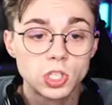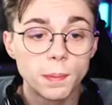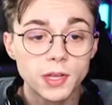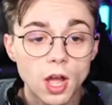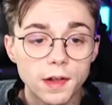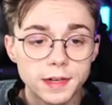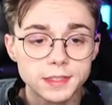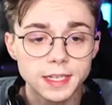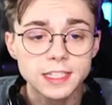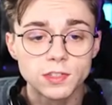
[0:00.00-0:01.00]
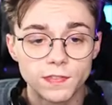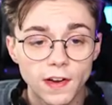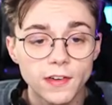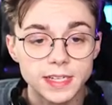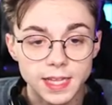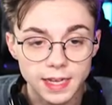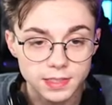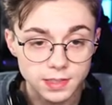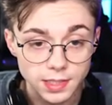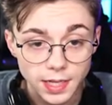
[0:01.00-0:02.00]
To be honest, it's very
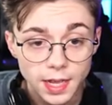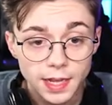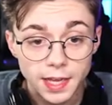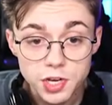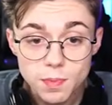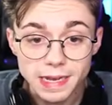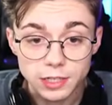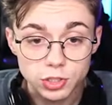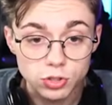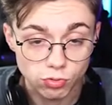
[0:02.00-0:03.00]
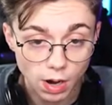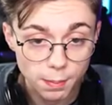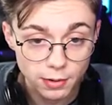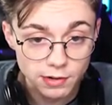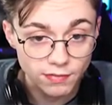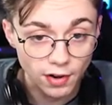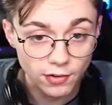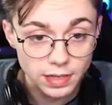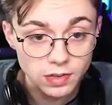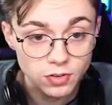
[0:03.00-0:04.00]
tasty. Can you make a strawberry
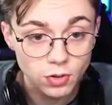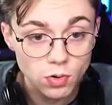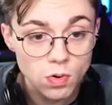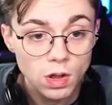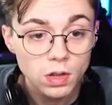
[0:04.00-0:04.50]
variant too?